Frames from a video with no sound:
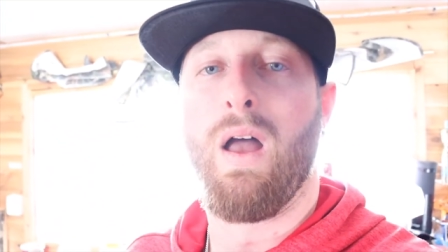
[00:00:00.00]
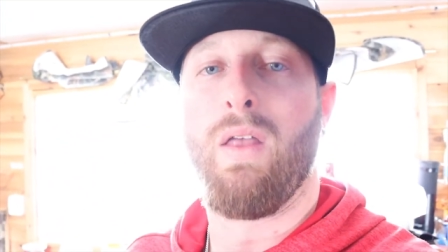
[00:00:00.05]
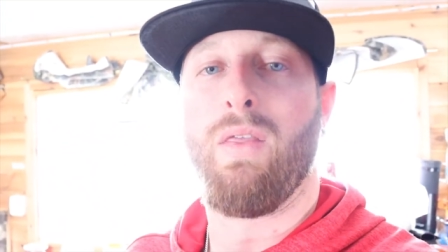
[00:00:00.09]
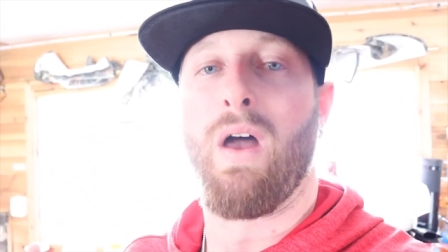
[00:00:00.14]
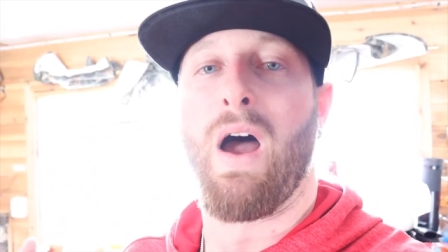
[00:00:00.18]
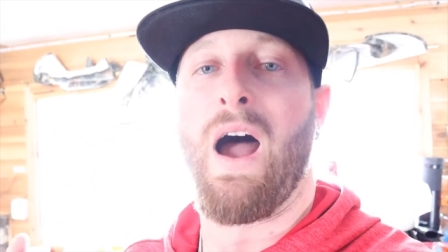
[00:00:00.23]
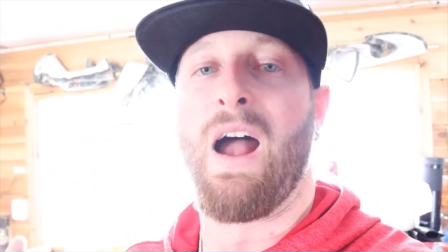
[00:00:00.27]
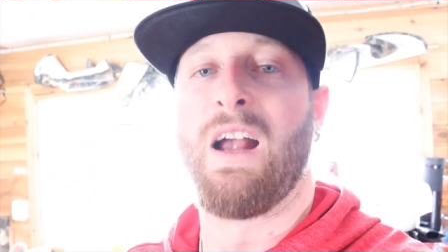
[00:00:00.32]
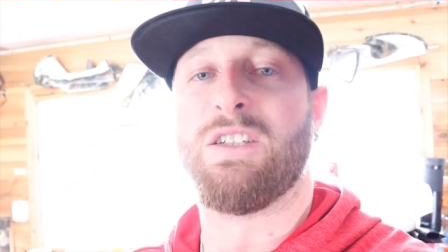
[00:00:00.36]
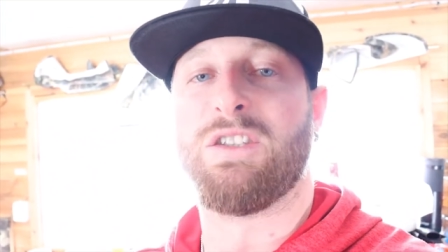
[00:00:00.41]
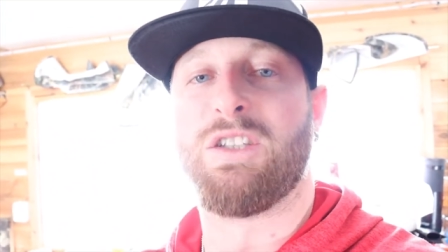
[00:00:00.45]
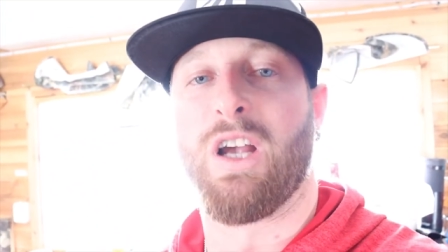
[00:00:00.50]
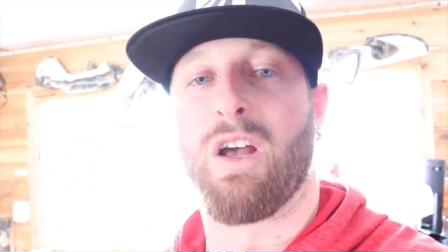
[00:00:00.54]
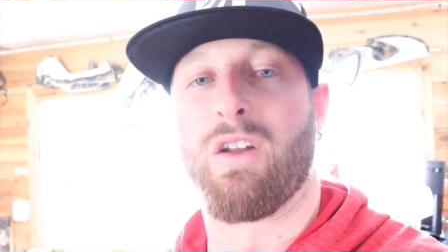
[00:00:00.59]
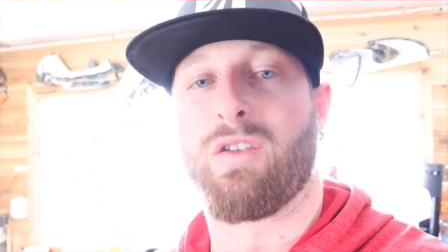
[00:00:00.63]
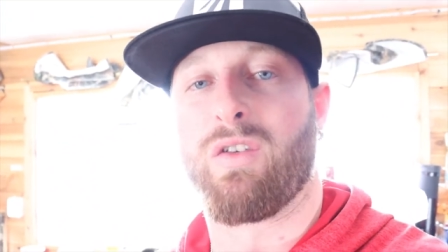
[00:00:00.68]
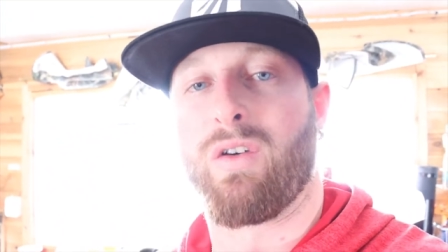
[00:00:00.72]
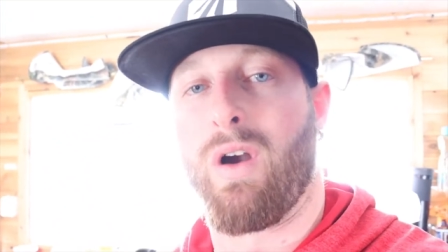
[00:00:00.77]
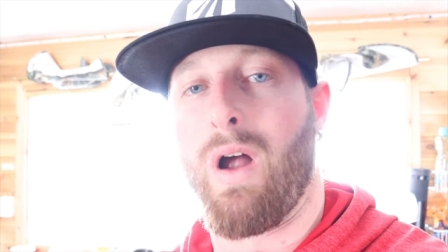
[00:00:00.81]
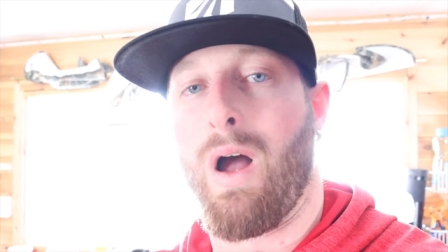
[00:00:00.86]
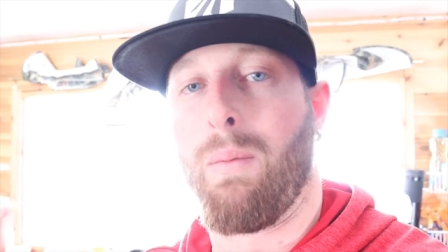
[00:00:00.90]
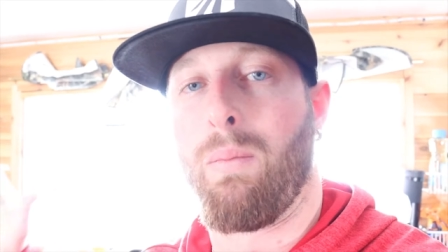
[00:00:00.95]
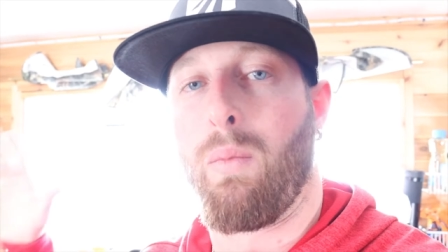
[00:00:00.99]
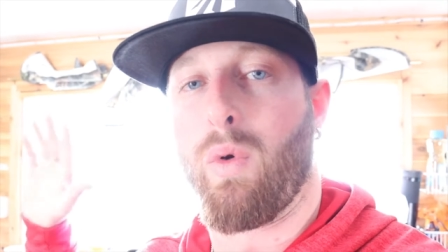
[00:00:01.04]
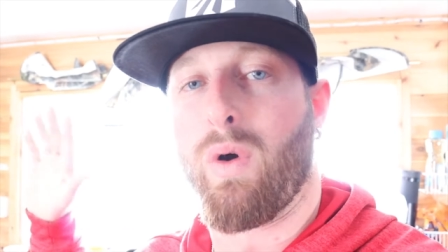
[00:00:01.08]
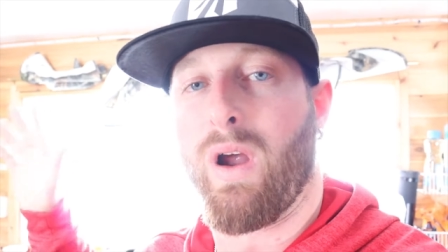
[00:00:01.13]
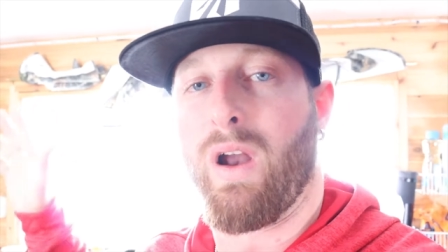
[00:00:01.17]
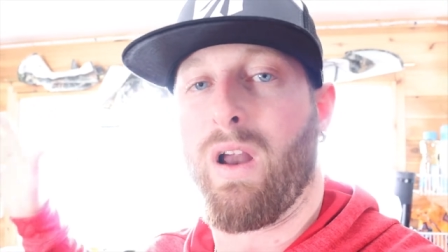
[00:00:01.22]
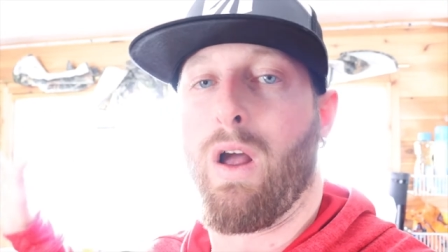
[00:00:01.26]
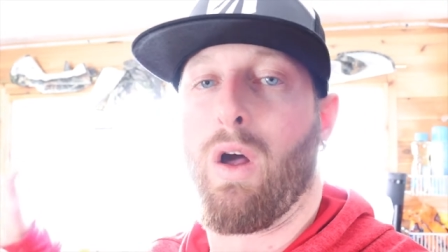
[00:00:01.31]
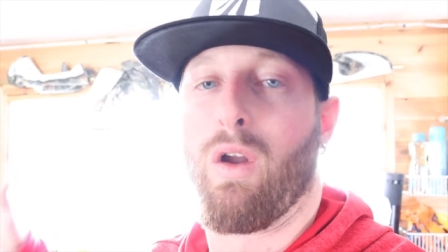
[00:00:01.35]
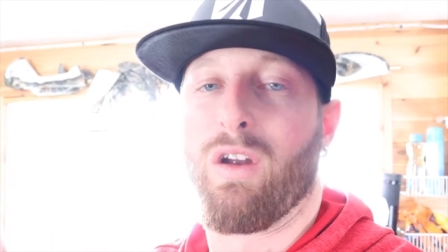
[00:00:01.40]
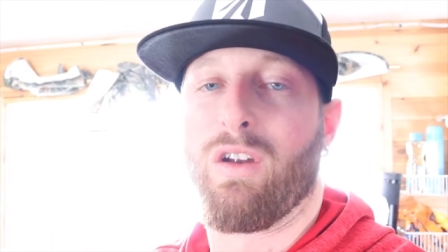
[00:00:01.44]
the ice shelter up. We're
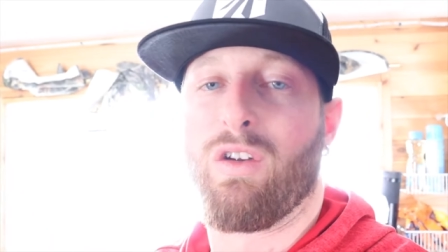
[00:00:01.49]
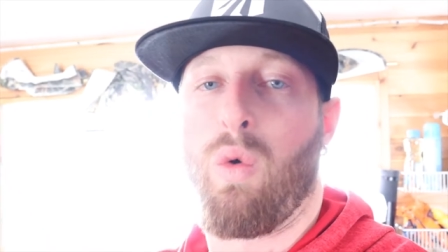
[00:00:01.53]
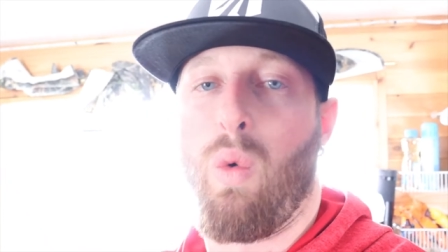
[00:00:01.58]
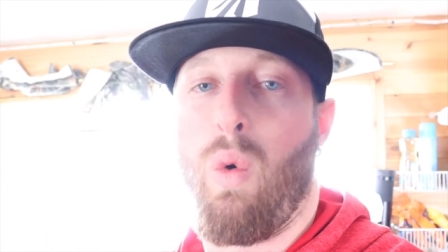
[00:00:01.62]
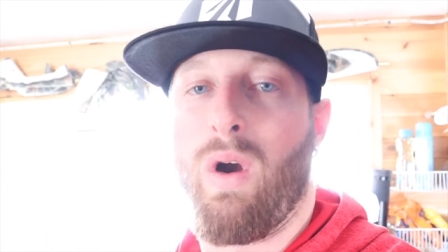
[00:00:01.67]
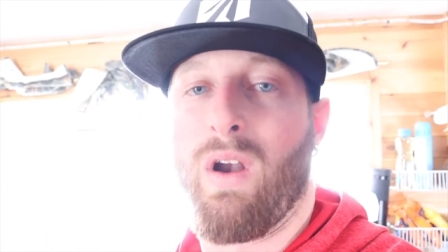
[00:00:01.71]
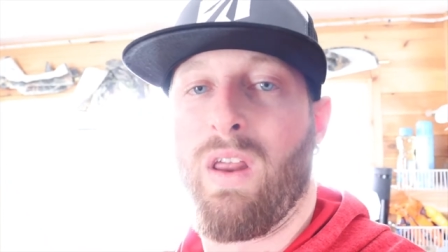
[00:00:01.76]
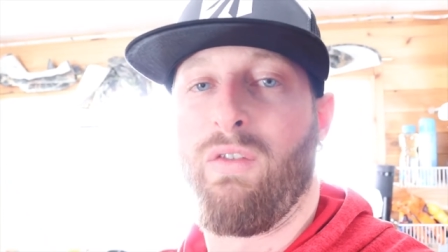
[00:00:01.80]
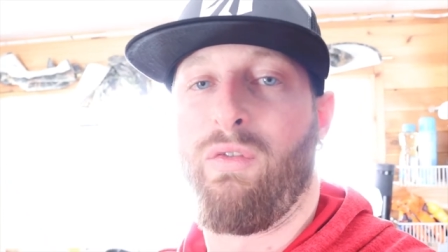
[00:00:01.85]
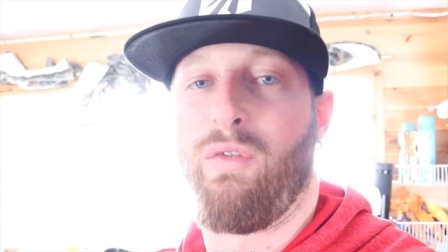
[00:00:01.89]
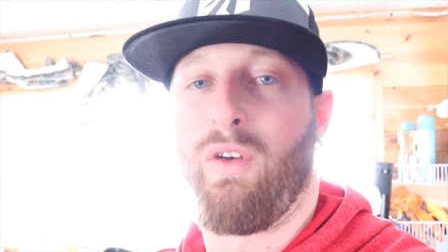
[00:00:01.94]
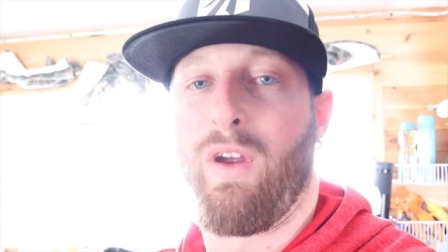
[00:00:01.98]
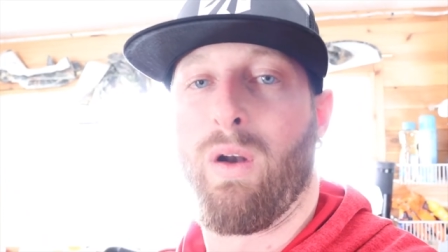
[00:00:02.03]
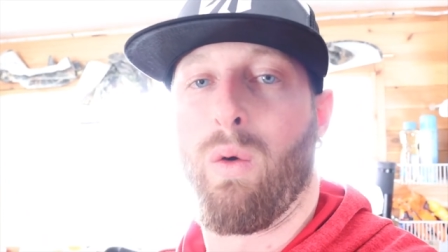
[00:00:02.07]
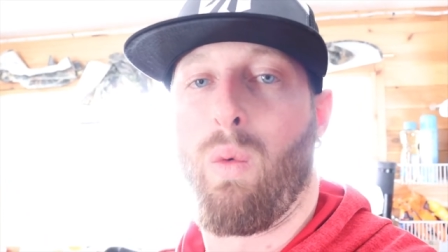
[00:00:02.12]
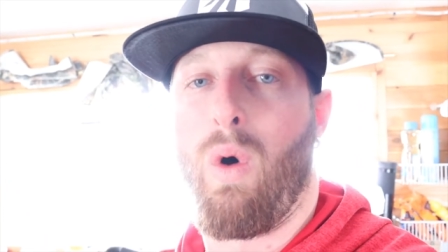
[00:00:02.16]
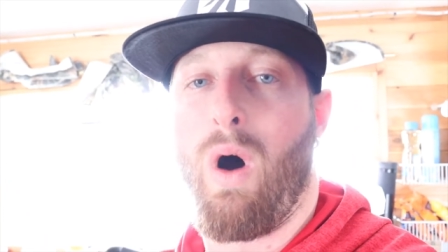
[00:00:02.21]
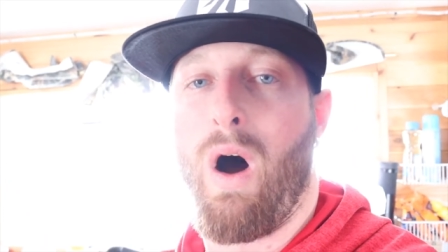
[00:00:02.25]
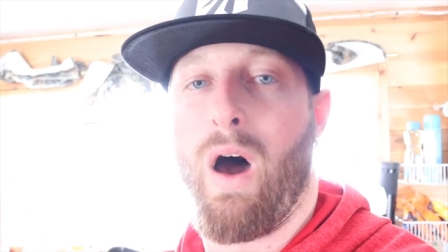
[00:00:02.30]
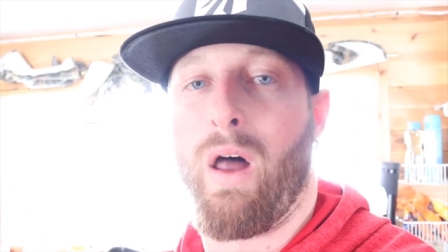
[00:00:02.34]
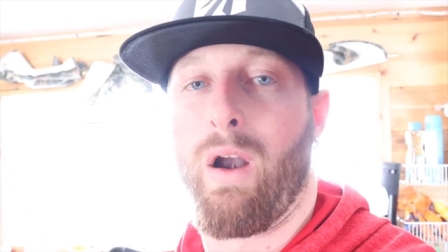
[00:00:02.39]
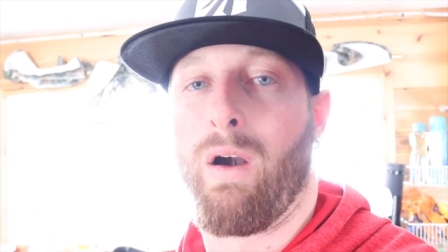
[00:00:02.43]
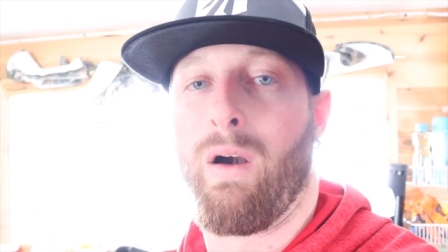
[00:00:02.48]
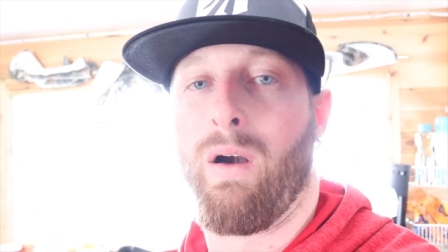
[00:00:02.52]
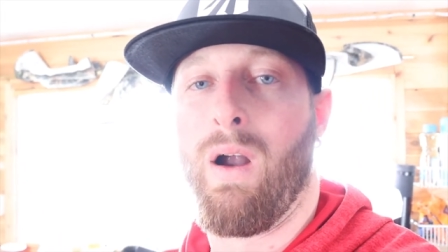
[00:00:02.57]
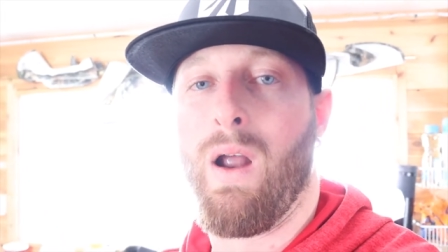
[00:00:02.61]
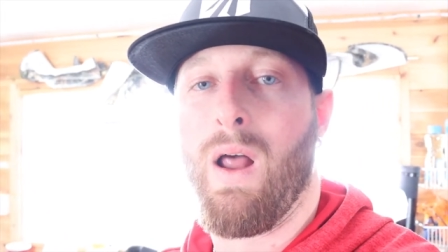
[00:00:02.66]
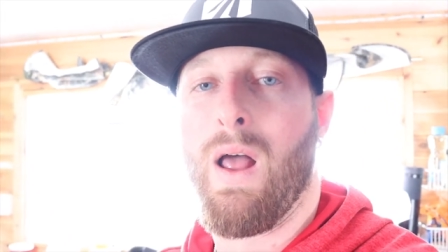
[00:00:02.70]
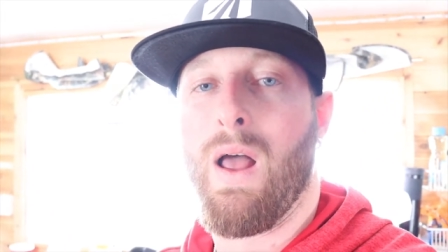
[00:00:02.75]
gonna go to 20 feet of water